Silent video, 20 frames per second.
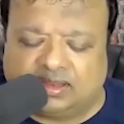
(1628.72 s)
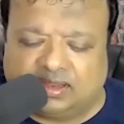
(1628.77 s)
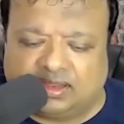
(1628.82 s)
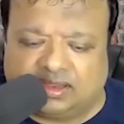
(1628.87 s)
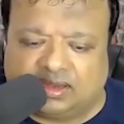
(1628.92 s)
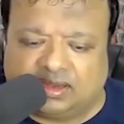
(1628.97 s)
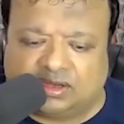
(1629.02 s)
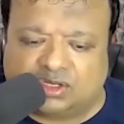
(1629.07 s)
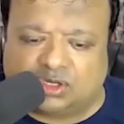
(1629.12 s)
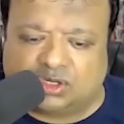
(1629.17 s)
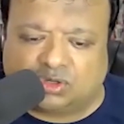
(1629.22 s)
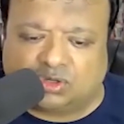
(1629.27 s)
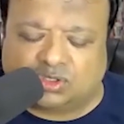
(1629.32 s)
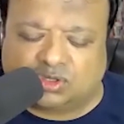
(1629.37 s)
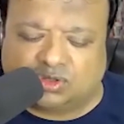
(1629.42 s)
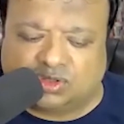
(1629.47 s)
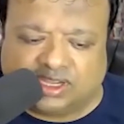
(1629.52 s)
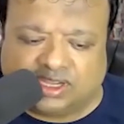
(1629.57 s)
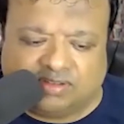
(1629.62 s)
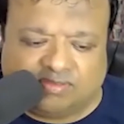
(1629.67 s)
shows
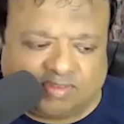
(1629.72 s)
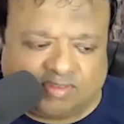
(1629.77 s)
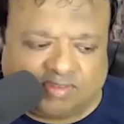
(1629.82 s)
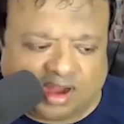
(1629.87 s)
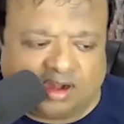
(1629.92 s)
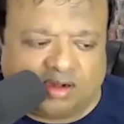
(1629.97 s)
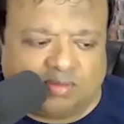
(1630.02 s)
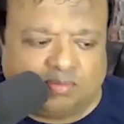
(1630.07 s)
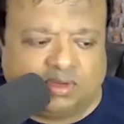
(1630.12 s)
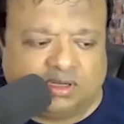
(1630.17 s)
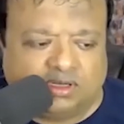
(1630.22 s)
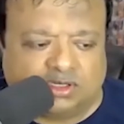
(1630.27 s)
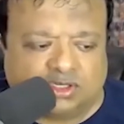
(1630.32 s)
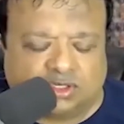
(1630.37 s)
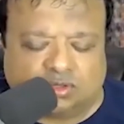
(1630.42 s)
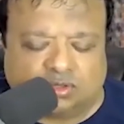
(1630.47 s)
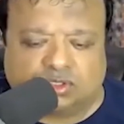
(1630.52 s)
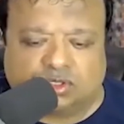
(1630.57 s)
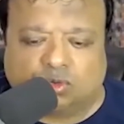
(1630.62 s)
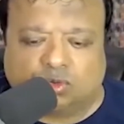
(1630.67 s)
on the environment,
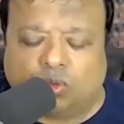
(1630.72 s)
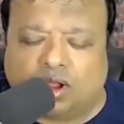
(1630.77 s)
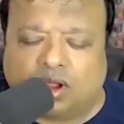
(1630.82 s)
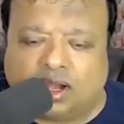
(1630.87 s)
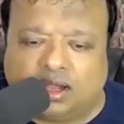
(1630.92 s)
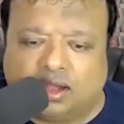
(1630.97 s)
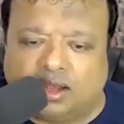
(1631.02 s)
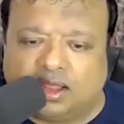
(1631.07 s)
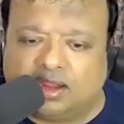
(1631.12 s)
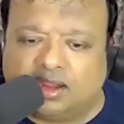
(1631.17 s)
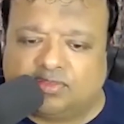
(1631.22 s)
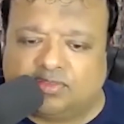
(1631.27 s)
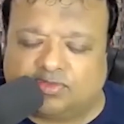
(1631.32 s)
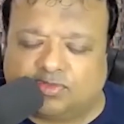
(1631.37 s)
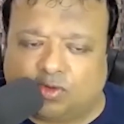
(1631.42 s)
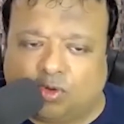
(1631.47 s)
shows on wildlife,